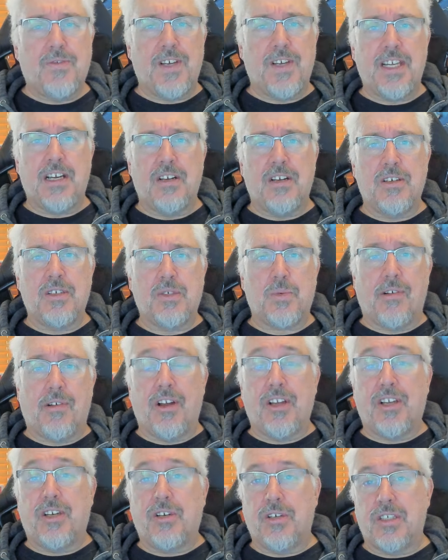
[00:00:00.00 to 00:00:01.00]
videos where
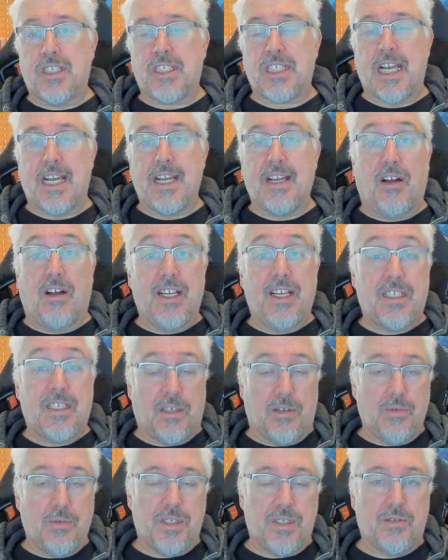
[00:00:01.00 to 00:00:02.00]
I could say I
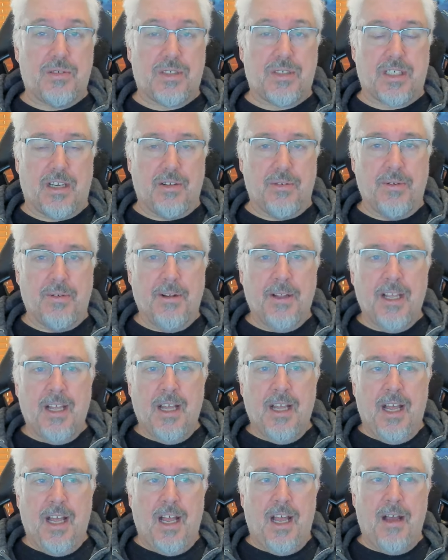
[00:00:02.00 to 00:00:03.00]
told you so.
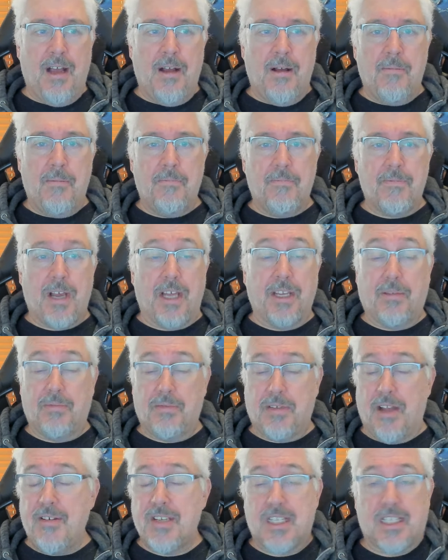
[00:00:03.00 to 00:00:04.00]
And I'm
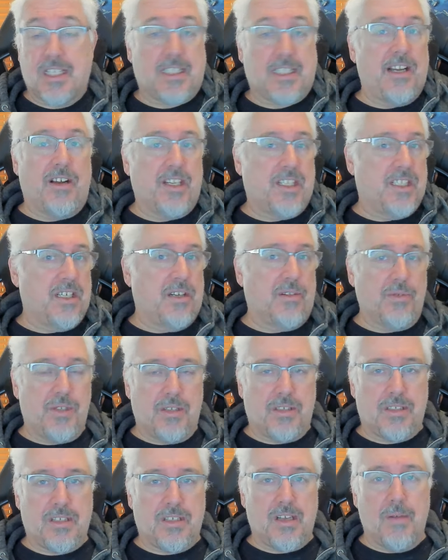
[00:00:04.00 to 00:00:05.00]
going to say I told
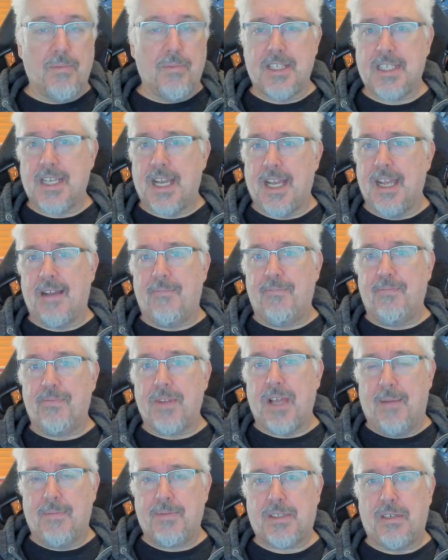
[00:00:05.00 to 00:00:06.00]
you so, but I take
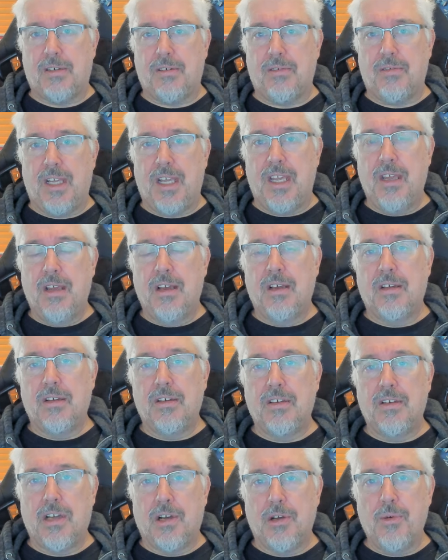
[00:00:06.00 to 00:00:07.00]
absolutely
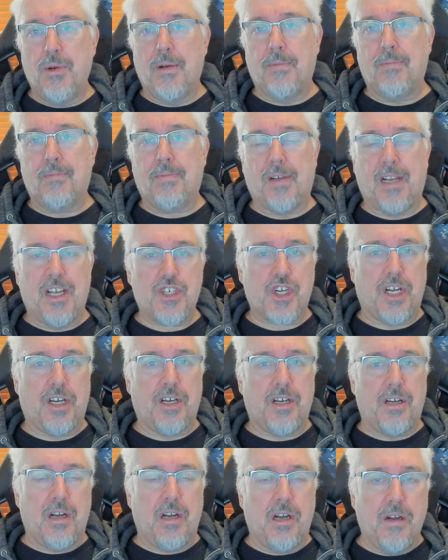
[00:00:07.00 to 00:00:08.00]
no pleasure
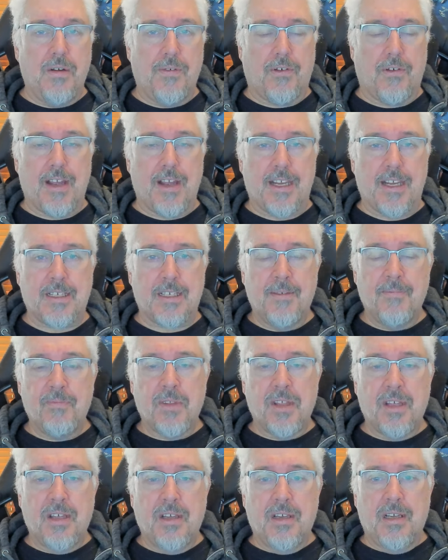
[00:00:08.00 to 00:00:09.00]
over it.
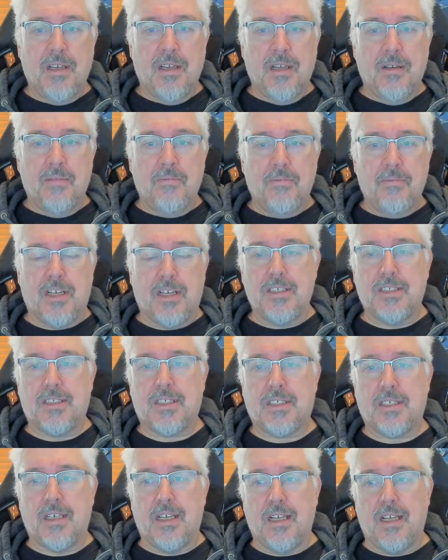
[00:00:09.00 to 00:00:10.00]

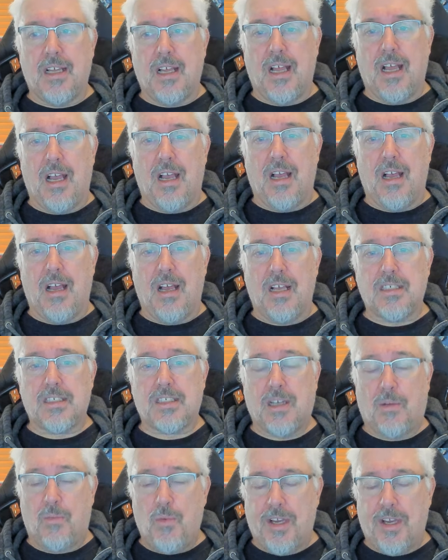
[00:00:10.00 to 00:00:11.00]
Because
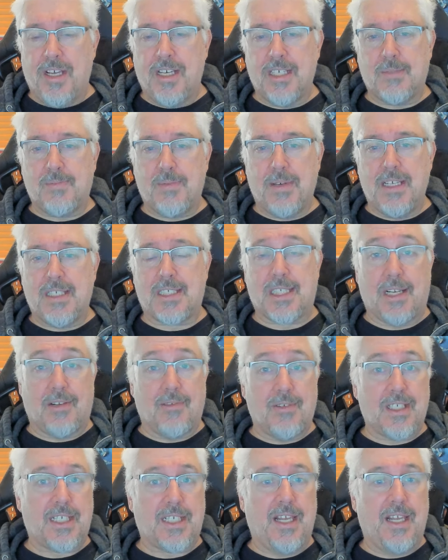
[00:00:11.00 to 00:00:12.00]
someone has been
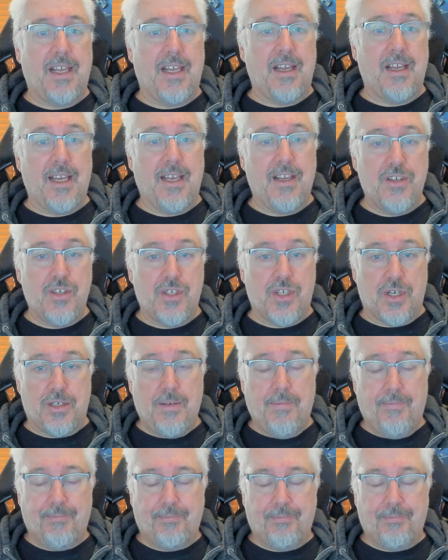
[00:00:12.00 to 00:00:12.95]
seriously injured,